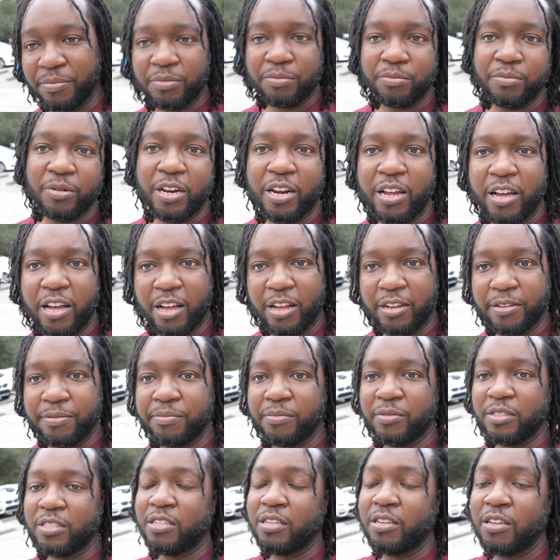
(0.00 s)
But
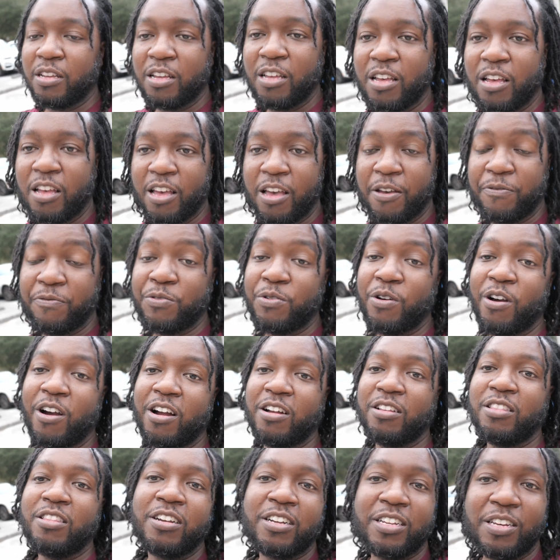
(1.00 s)
if you
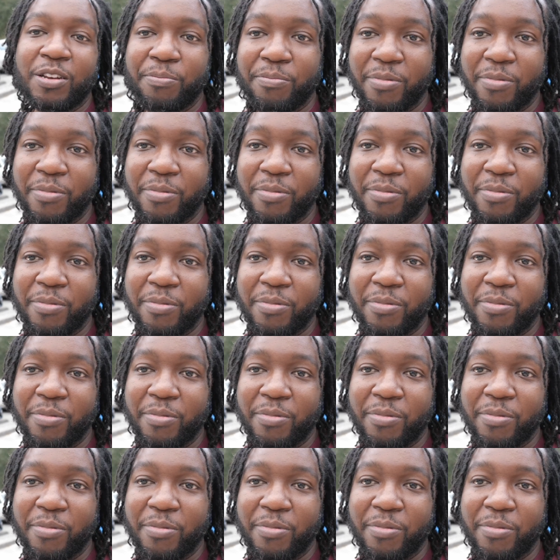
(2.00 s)
are looking to